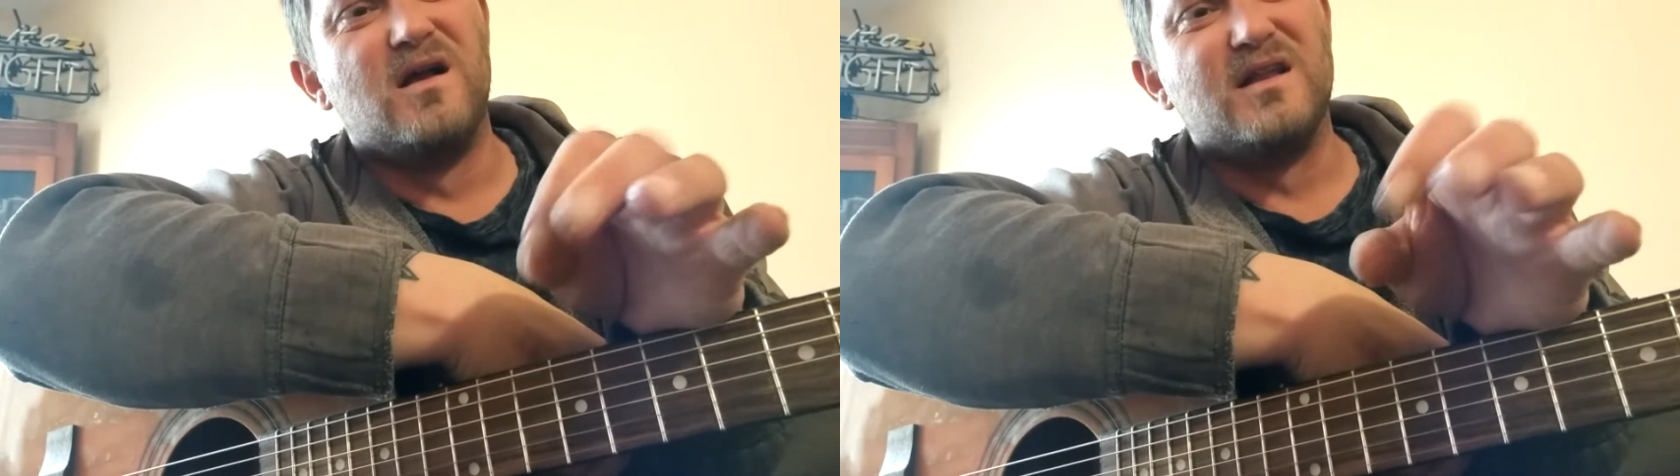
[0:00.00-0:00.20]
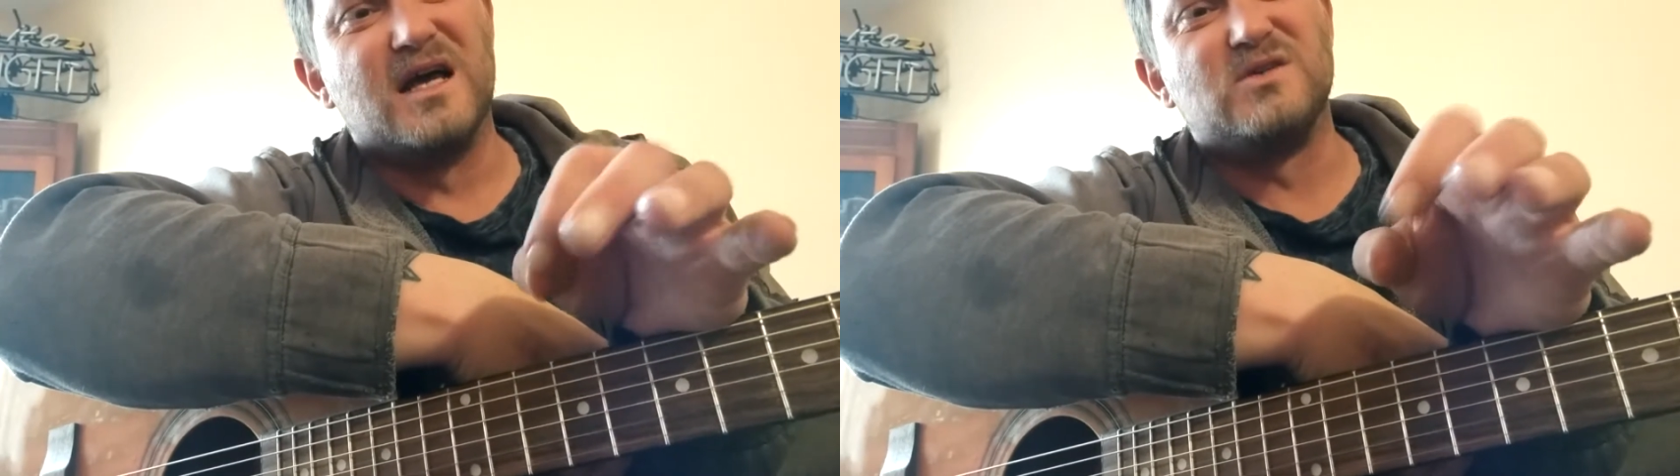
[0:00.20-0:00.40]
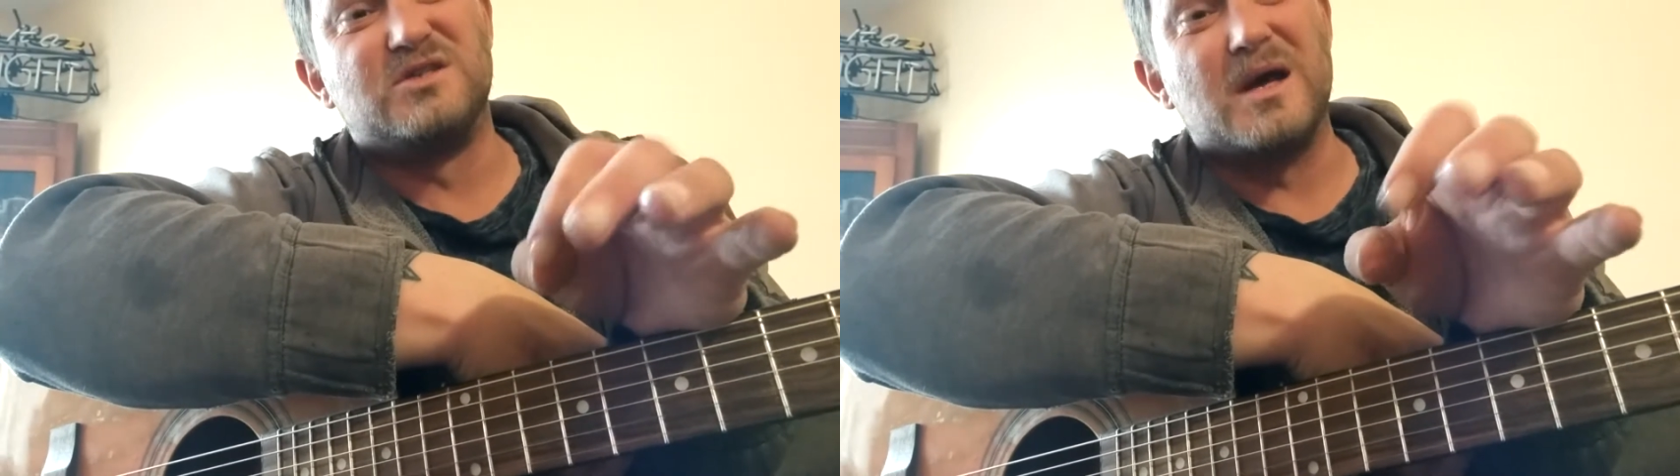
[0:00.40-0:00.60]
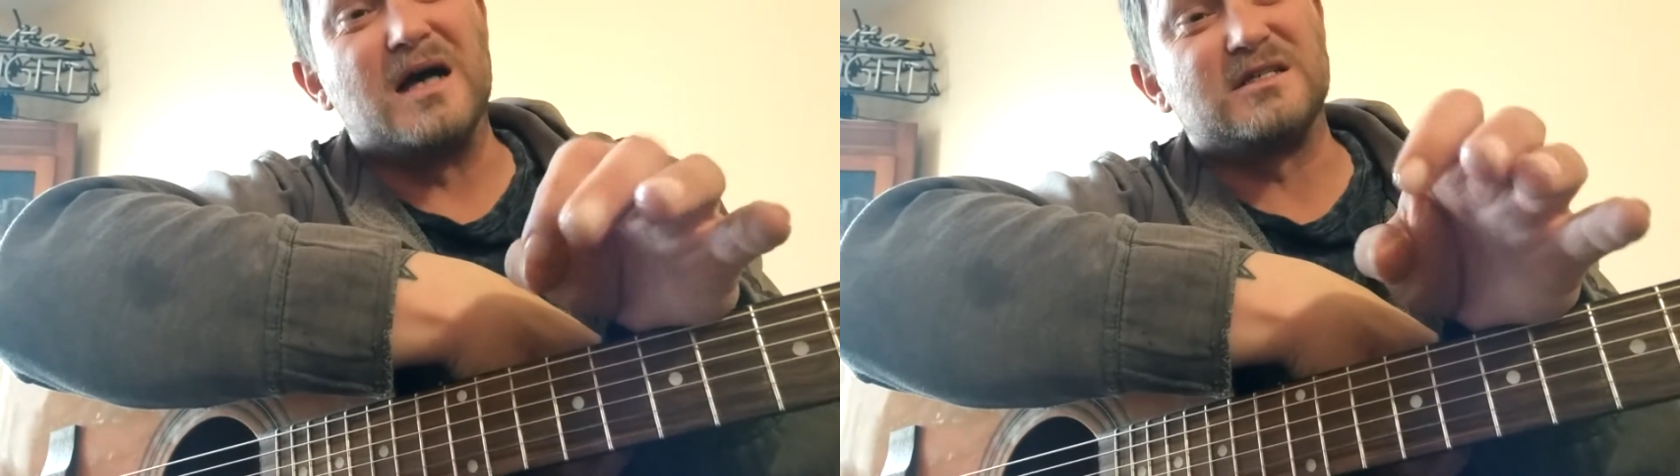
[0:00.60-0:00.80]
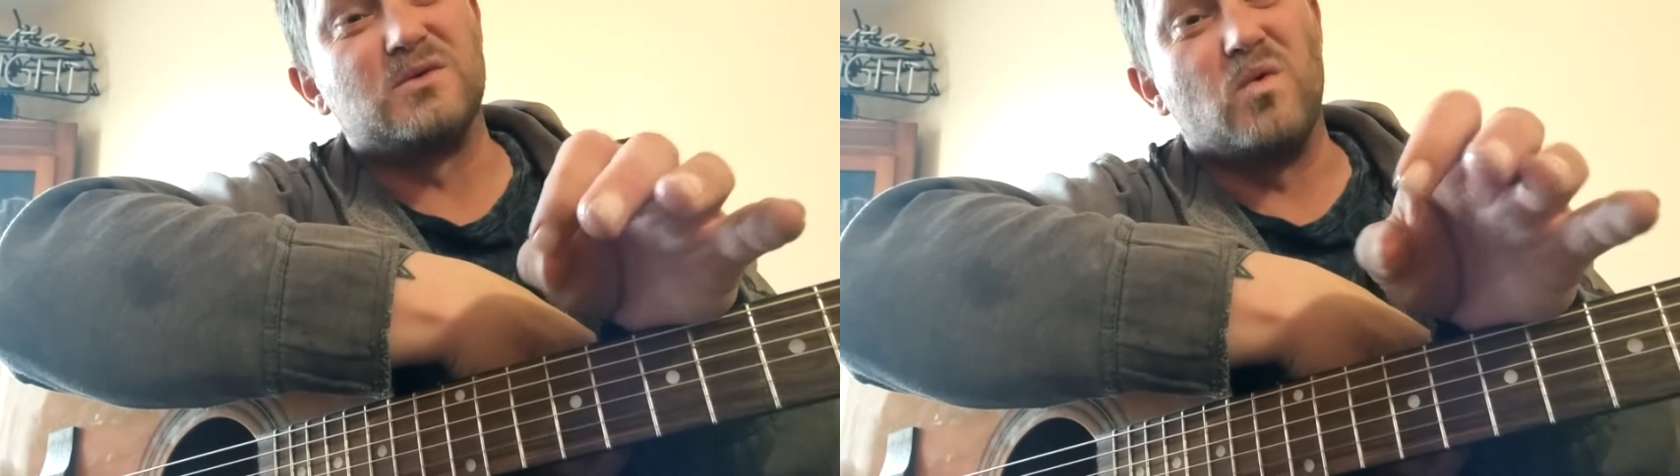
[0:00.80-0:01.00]
That's what you
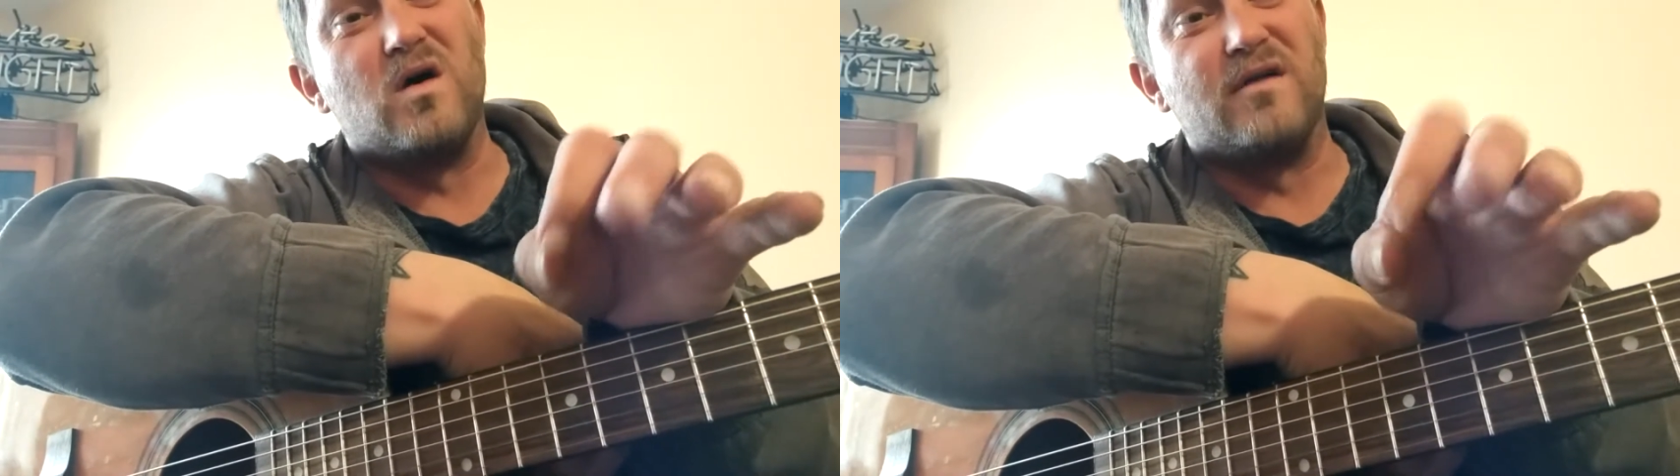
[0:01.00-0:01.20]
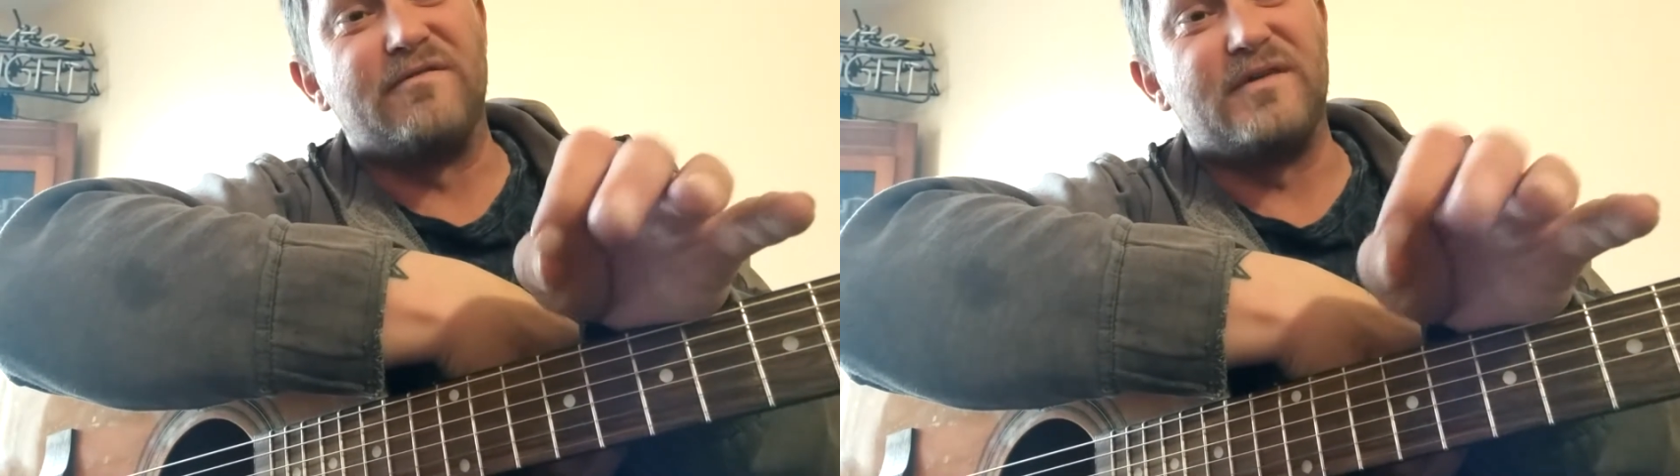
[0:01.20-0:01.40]
actually want to